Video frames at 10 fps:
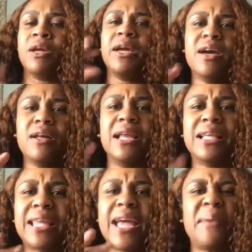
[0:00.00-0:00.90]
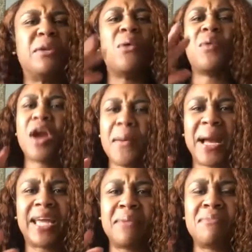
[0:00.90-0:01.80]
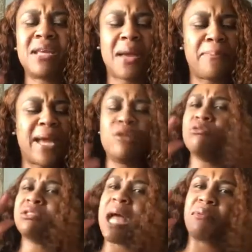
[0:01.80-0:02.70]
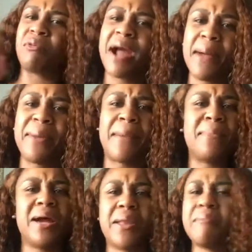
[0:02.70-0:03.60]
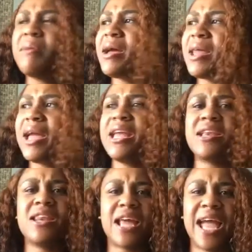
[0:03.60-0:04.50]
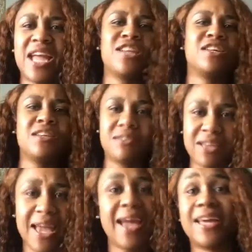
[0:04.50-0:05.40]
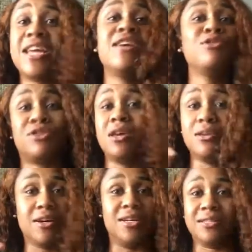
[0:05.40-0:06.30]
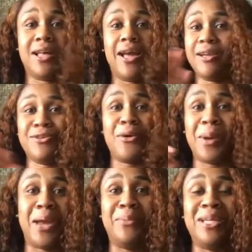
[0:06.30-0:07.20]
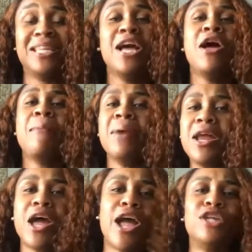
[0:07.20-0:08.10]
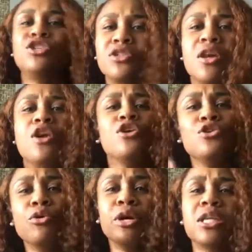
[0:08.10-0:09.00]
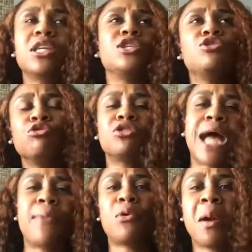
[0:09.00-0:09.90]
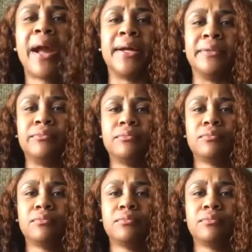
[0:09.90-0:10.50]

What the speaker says: Here, let that here. Don't worry about giving me that back. You stop crying about money. Money ain't it. He cussed like nobody be. Money ain't you get this and you stop crying.